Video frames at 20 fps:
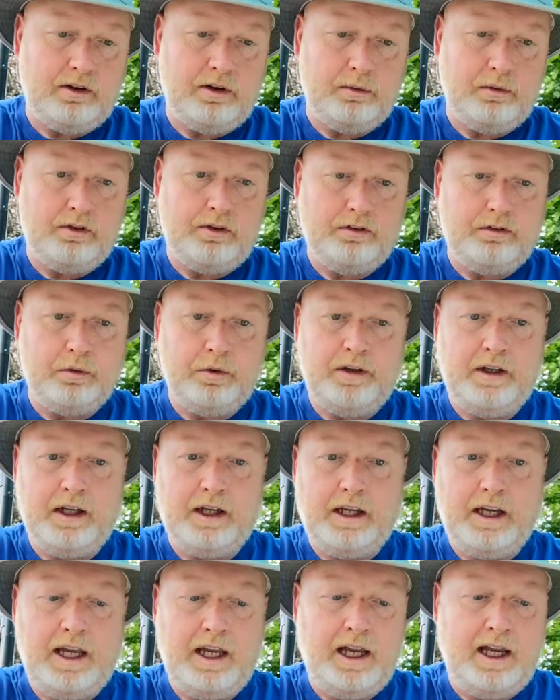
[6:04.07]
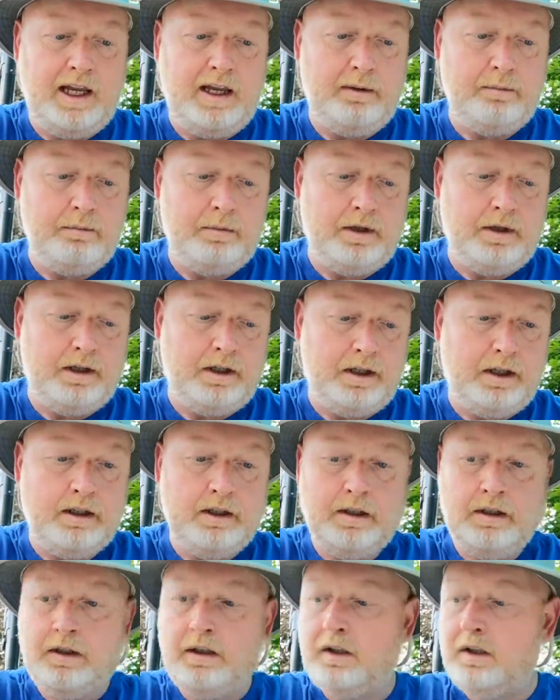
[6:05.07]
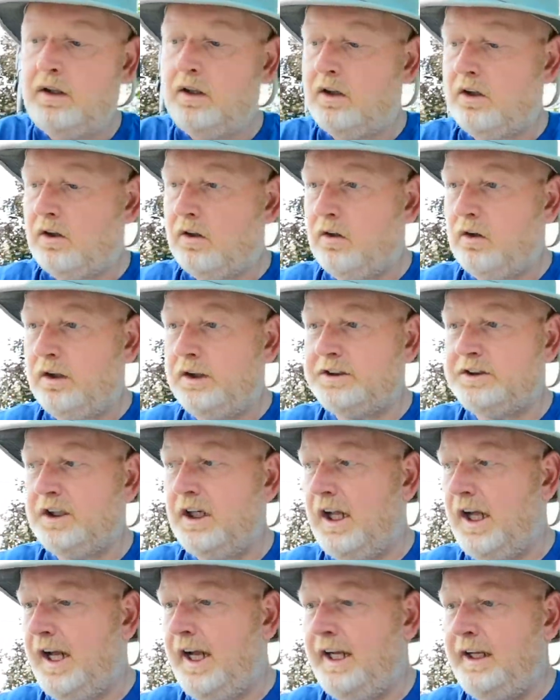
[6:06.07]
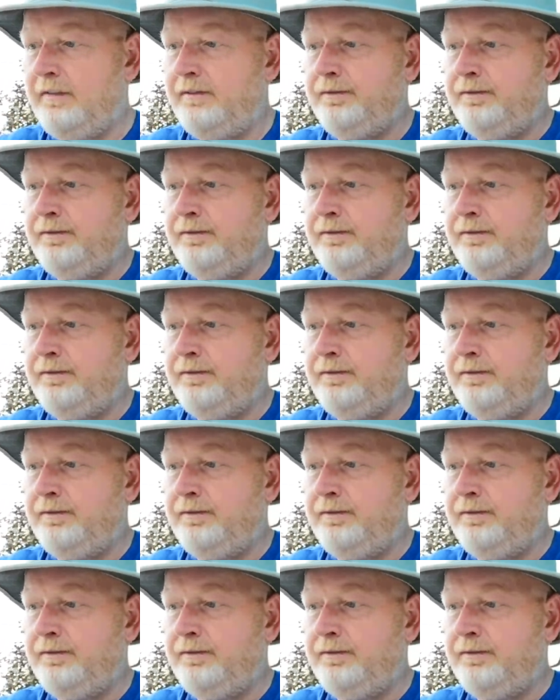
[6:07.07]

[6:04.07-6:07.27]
That was the one that came early July.